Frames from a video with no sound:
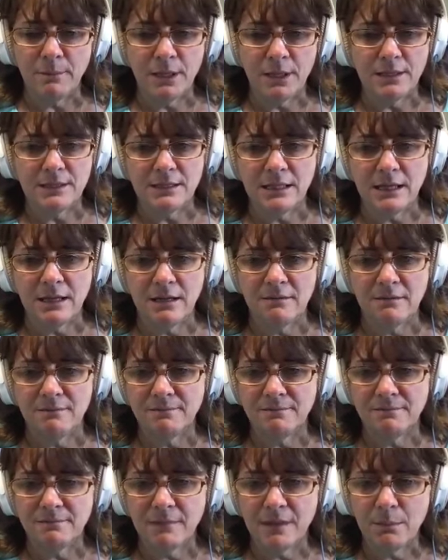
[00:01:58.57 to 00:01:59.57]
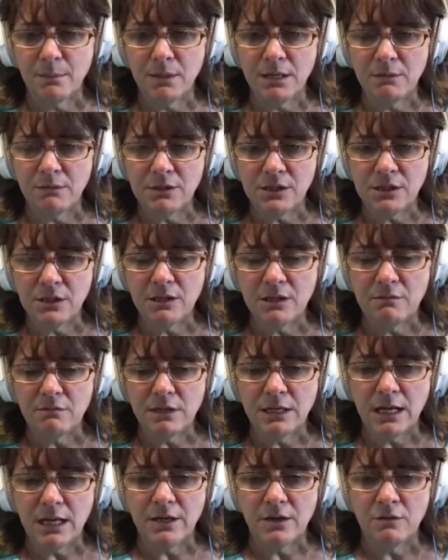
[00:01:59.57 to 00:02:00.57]
But um, but it was good.
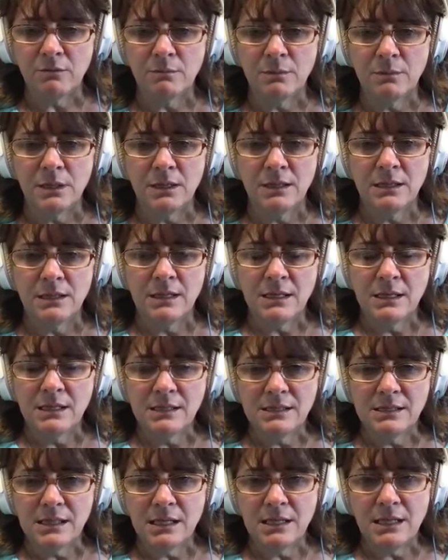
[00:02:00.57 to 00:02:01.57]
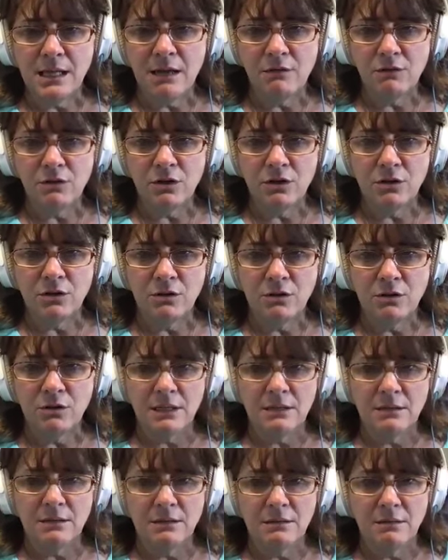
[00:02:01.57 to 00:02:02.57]
We got home Sunday afternoon
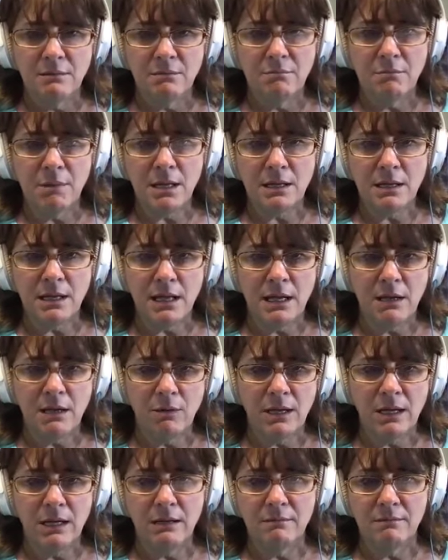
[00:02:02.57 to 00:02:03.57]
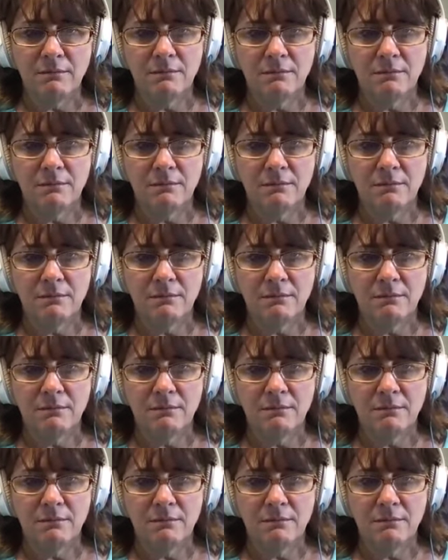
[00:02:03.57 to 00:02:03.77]
and Monday we